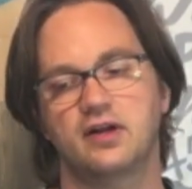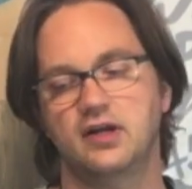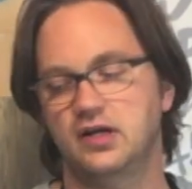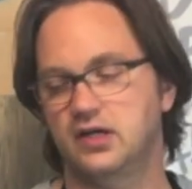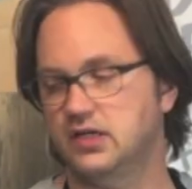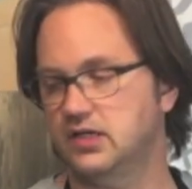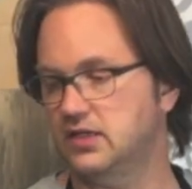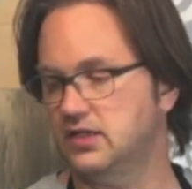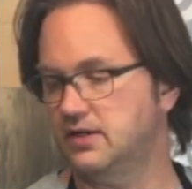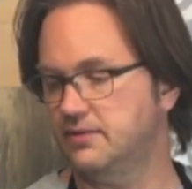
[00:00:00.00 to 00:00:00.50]

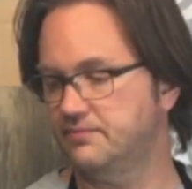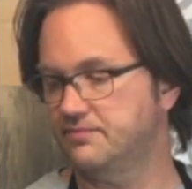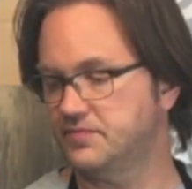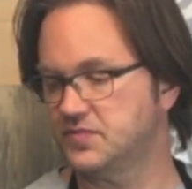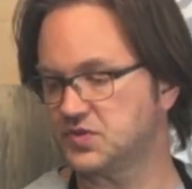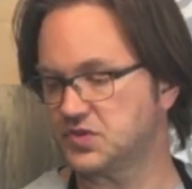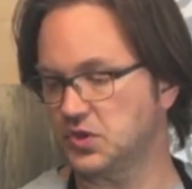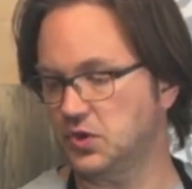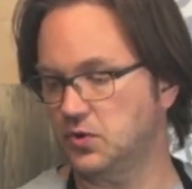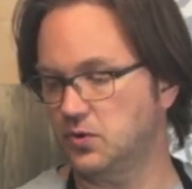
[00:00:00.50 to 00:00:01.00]
Um,
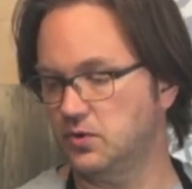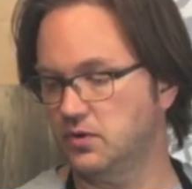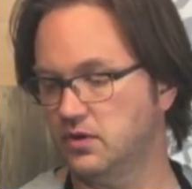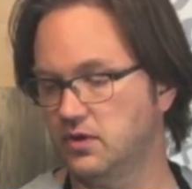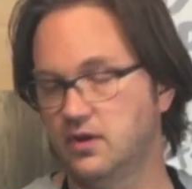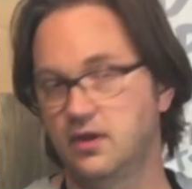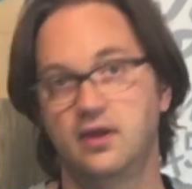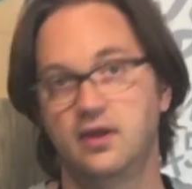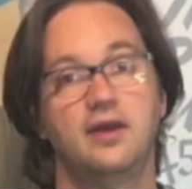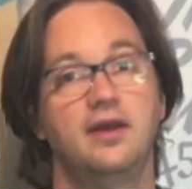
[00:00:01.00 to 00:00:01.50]
so
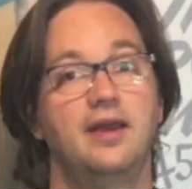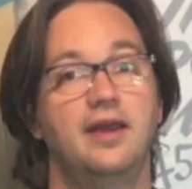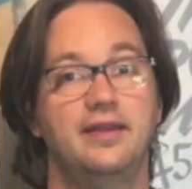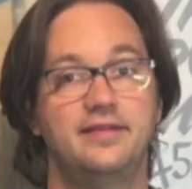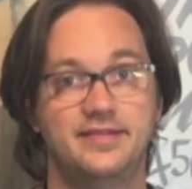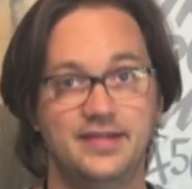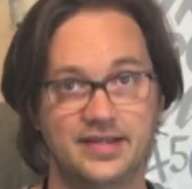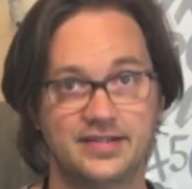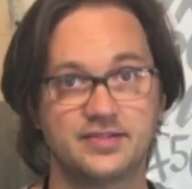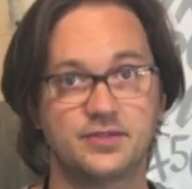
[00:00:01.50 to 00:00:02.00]

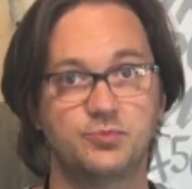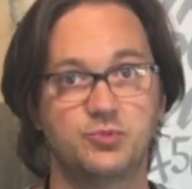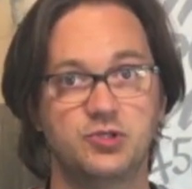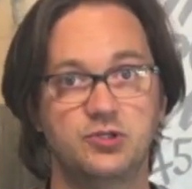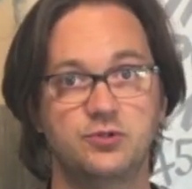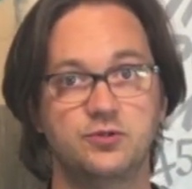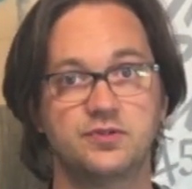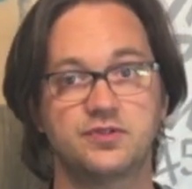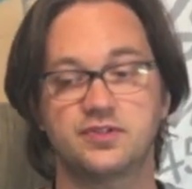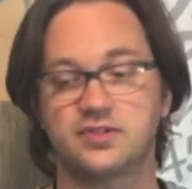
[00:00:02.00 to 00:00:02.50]
it takes
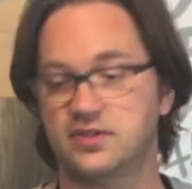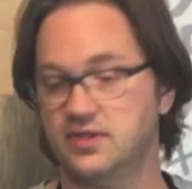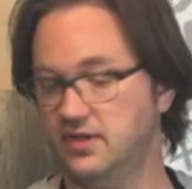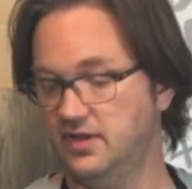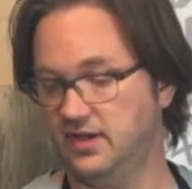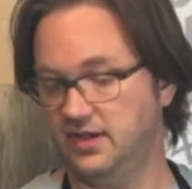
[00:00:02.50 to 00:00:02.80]
abuse.